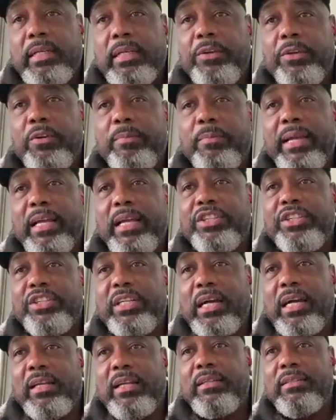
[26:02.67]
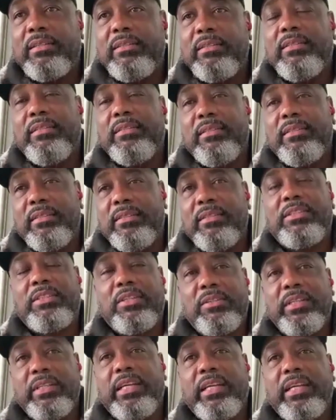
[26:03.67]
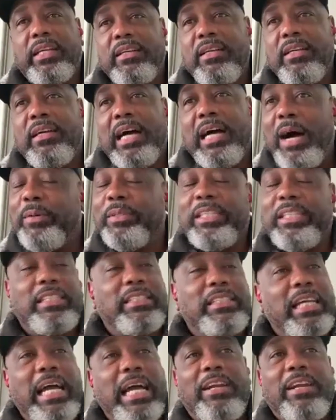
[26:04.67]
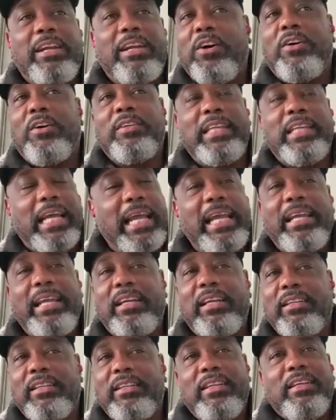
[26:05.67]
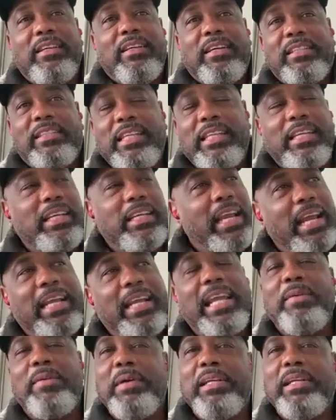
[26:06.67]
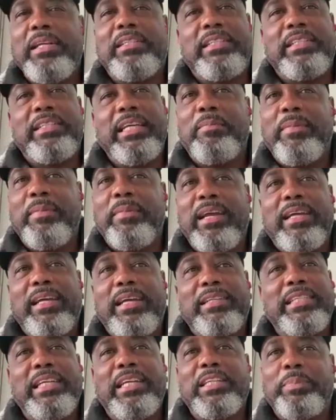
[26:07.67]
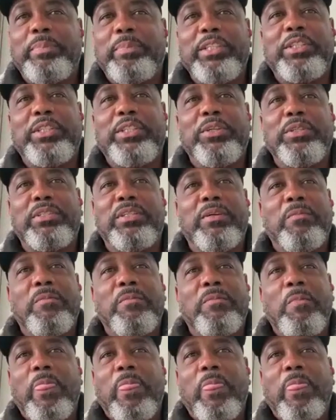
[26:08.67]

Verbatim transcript: yeah, you the man, G Holler. So, yeah, nice. I was excited all day, and I, like, yeah, I can't wait to see him, man. I see his pictures